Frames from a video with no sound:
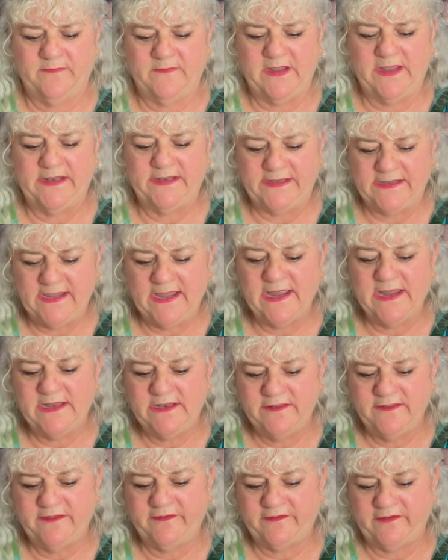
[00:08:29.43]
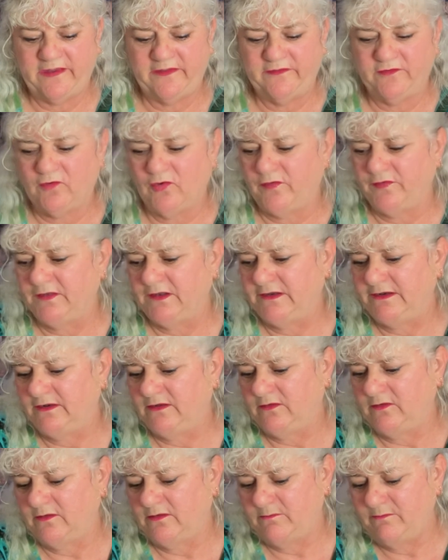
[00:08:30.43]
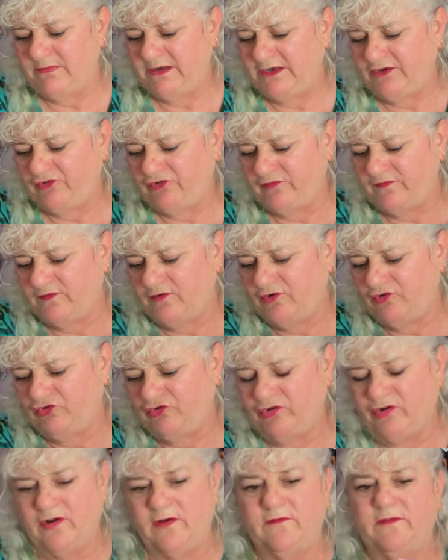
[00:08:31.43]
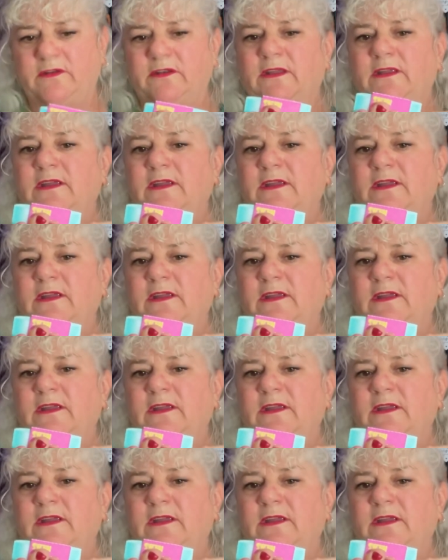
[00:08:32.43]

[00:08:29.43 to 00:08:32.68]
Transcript: And again, this has got the little miniature version of it,